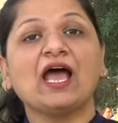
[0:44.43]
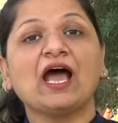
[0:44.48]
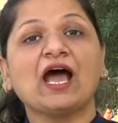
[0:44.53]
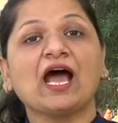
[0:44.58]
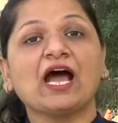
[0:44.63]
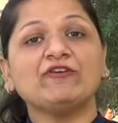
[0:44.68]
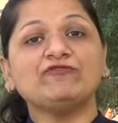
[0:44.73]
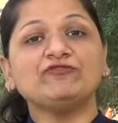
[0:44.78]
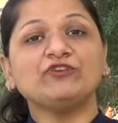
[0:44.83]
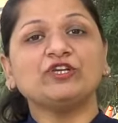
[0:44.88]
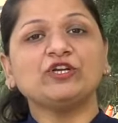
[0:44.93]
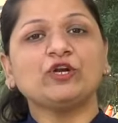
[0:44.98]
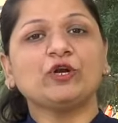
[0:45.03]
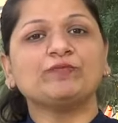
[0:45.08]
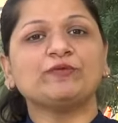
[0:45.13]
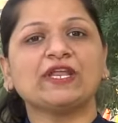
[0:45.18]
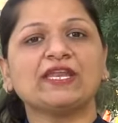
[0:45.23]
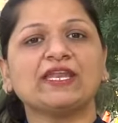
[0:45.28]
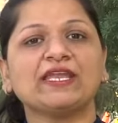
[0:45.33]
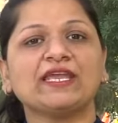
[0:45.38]
After
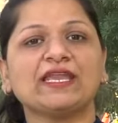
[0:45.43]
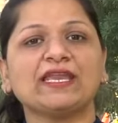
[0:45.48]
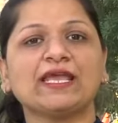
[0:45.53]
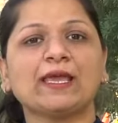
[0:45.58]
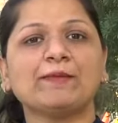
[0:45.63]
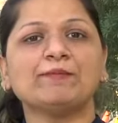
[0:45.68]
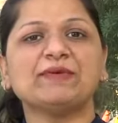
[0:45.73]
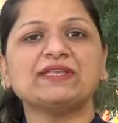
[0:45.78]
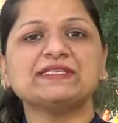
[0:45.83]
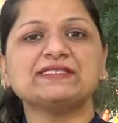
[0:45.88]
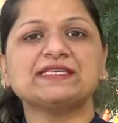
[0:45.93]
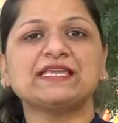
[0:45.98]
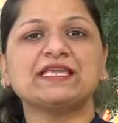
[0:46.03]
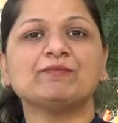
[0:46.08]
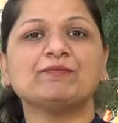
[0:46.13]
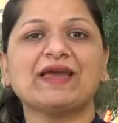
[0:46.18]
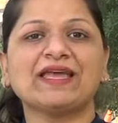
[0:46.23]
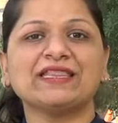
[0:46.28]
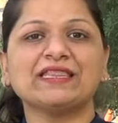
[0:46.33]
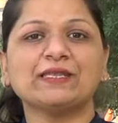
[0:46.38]
obtaining an MSc
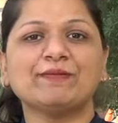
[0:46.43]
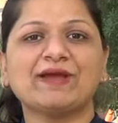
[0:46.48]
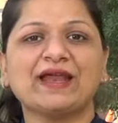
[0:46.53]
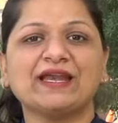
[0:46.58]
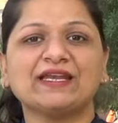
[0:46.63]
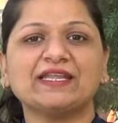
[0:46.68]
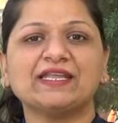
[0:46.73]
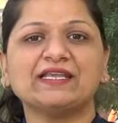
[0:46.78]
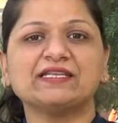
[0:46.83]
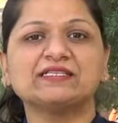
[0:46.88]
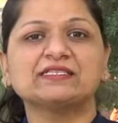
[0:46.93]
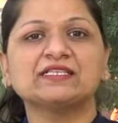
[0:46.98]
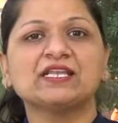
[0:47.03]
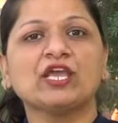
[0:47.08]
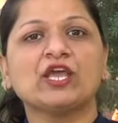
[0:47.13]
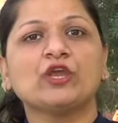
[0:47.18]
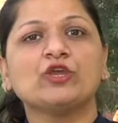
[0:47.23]
in mathematics,